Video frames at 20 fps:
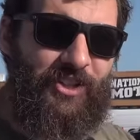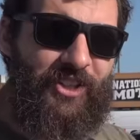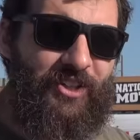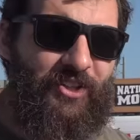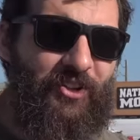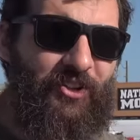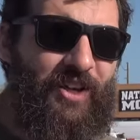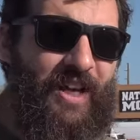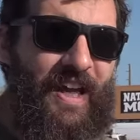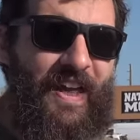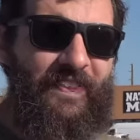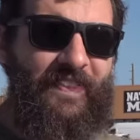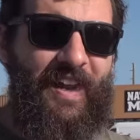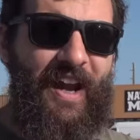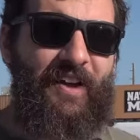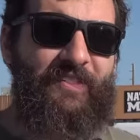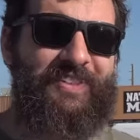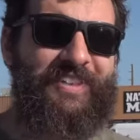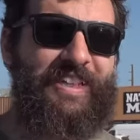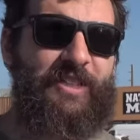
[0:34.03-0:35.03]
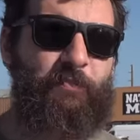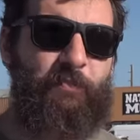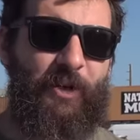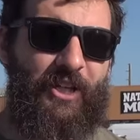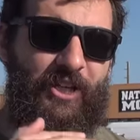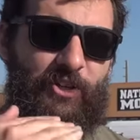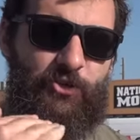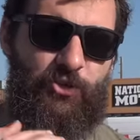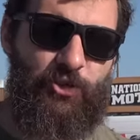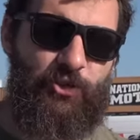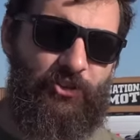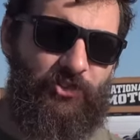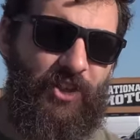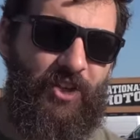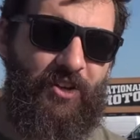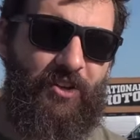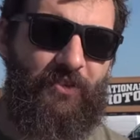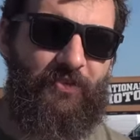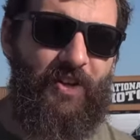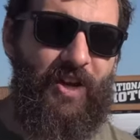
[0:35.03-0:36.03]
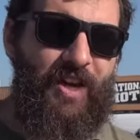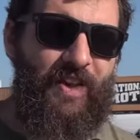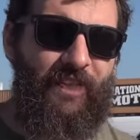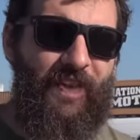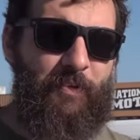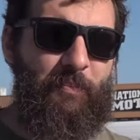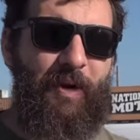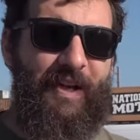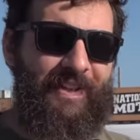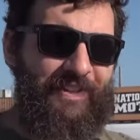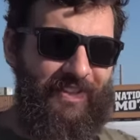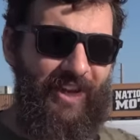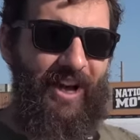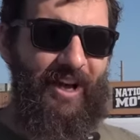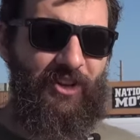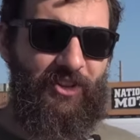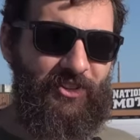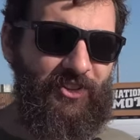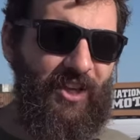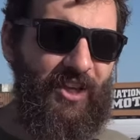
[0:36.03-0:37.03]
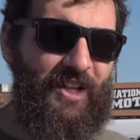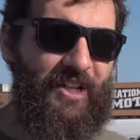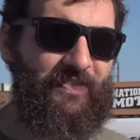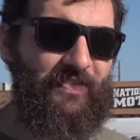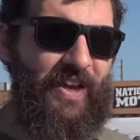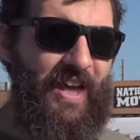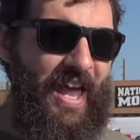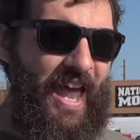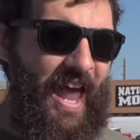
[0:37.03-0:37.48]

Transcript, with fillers: here that I've seen pictures of like my entire life